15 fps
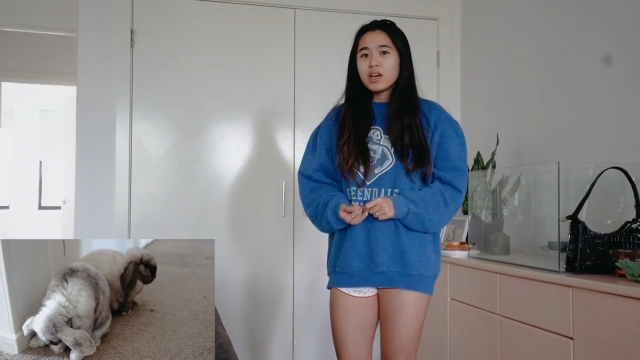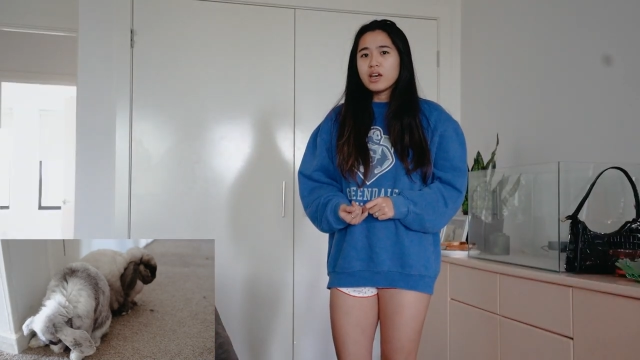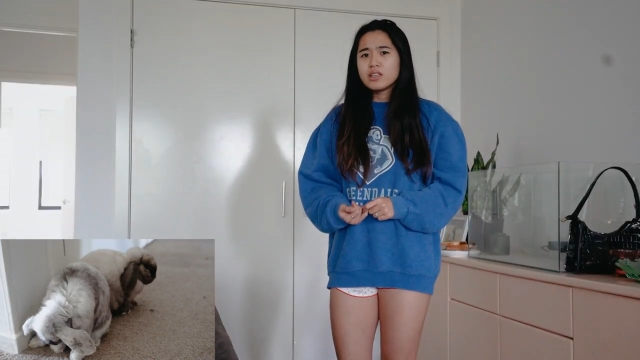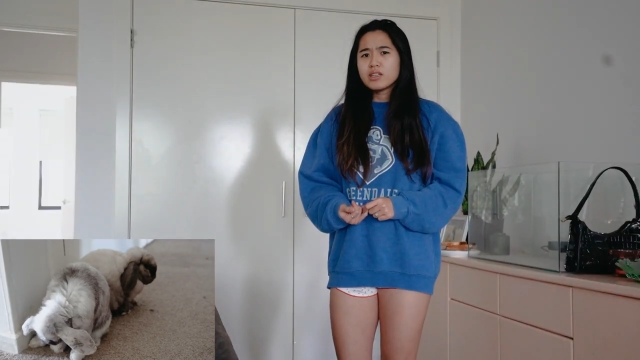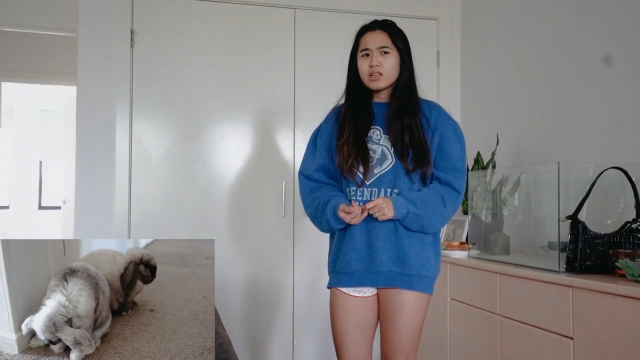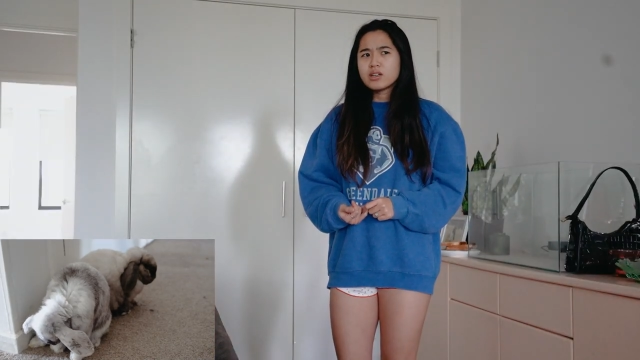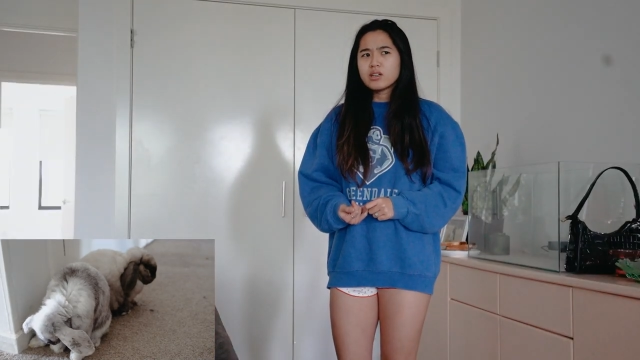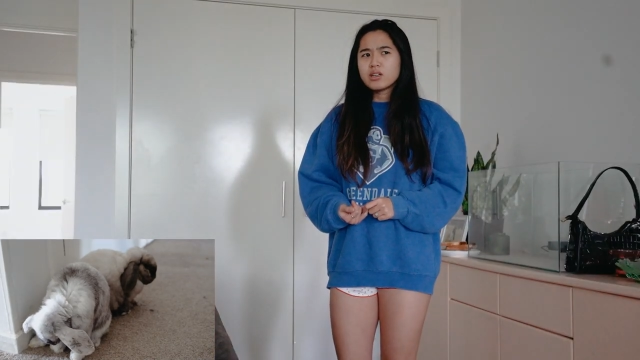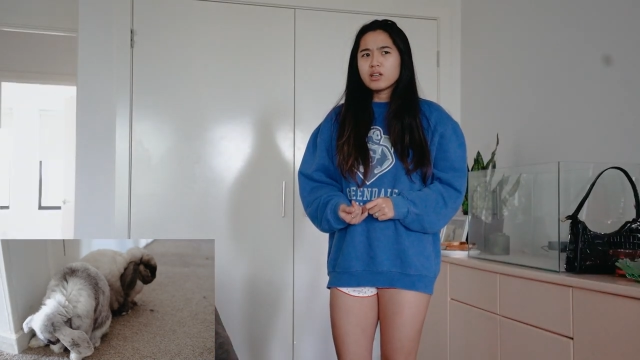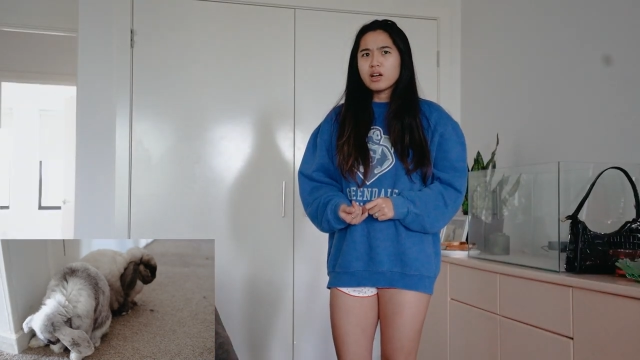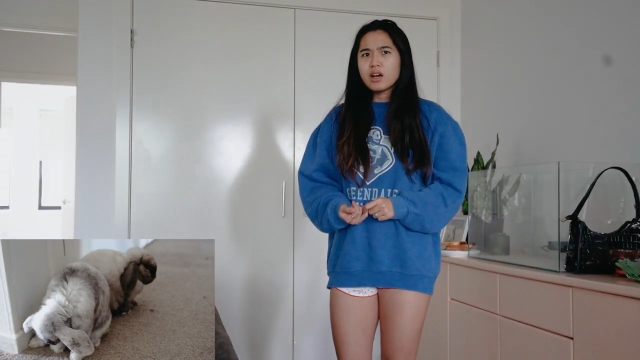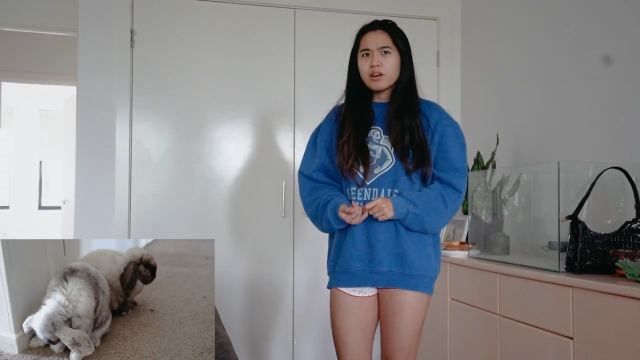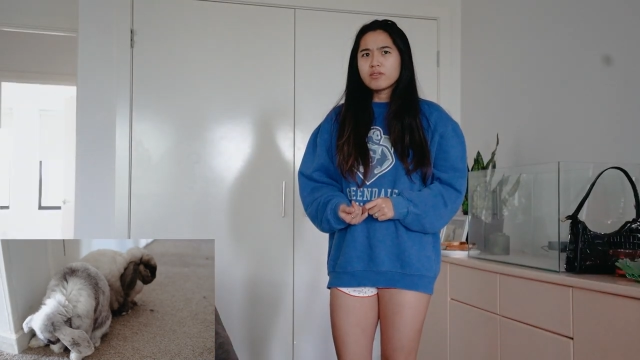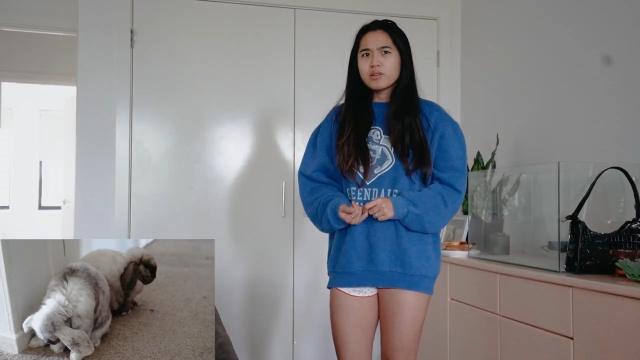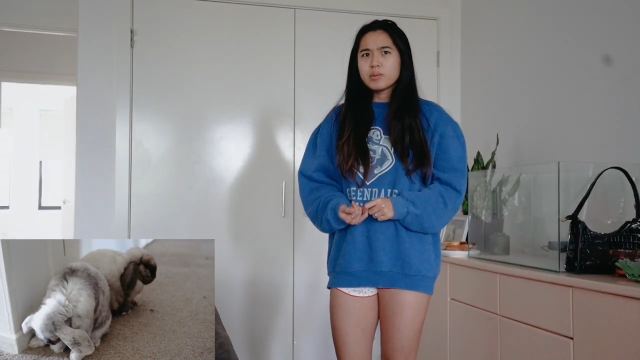And then
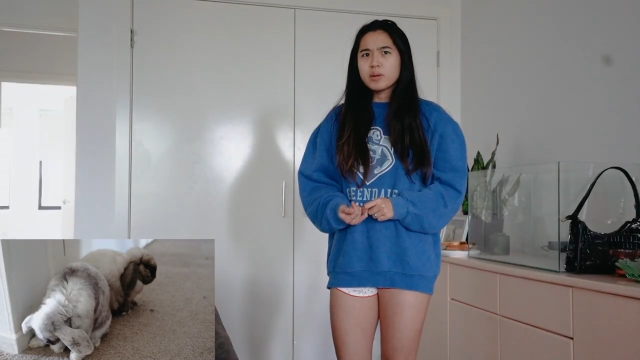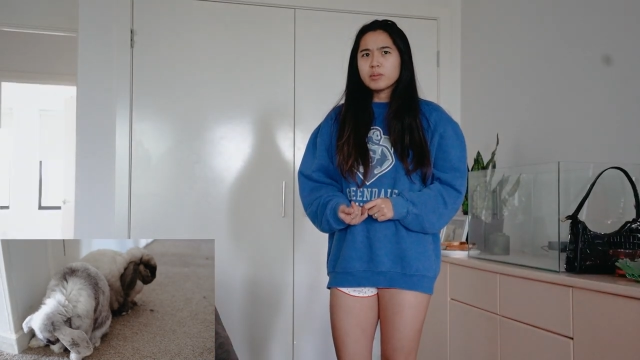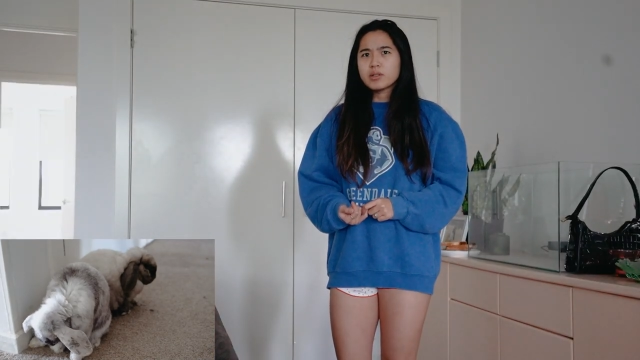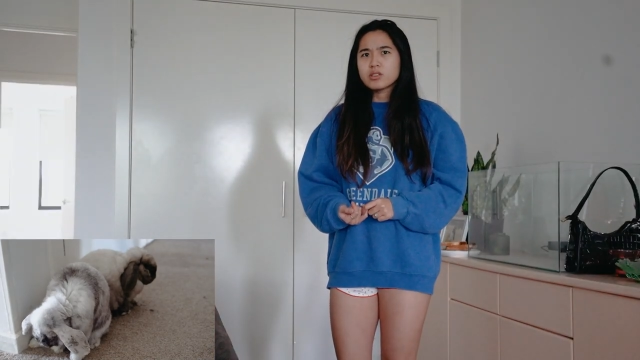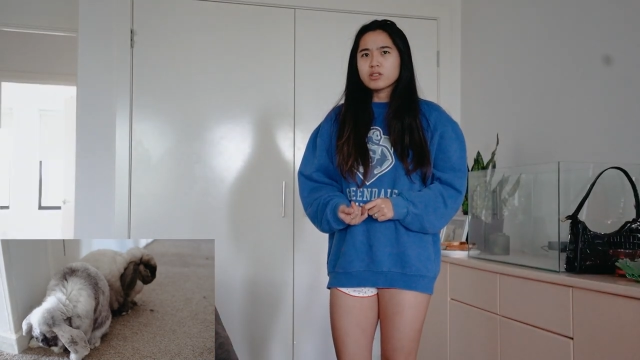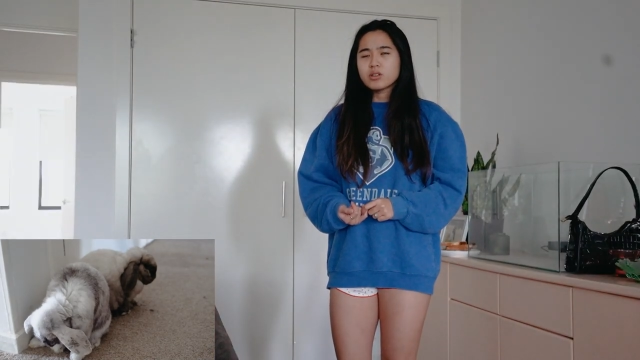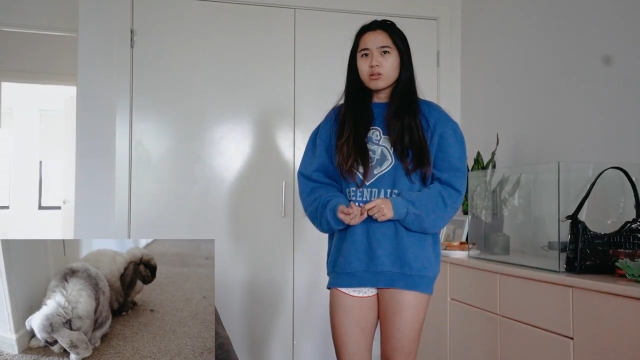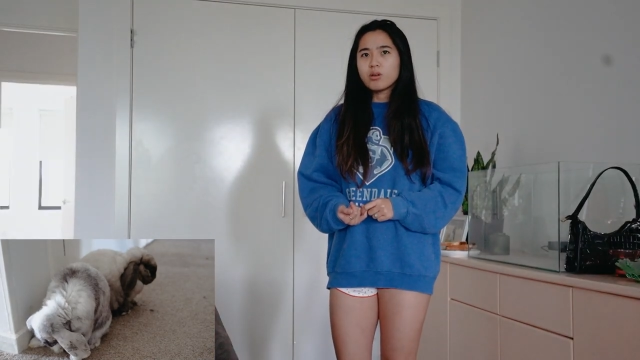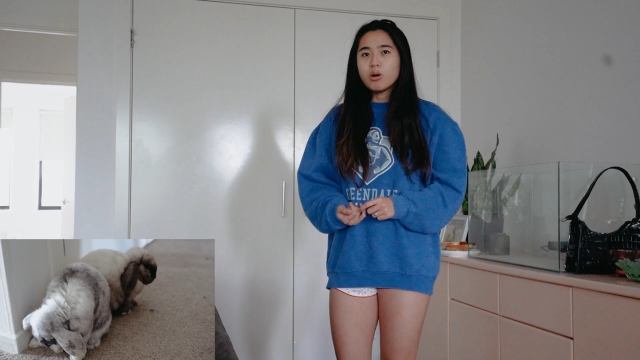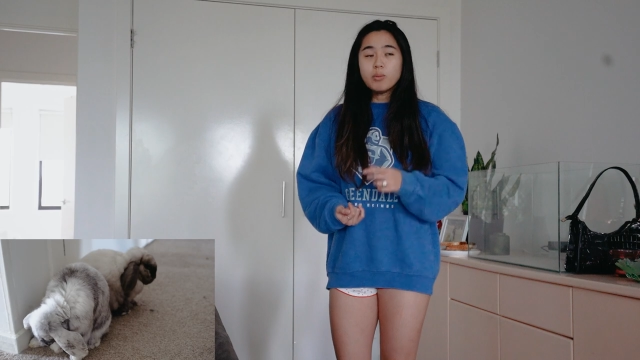I remembered, I was like,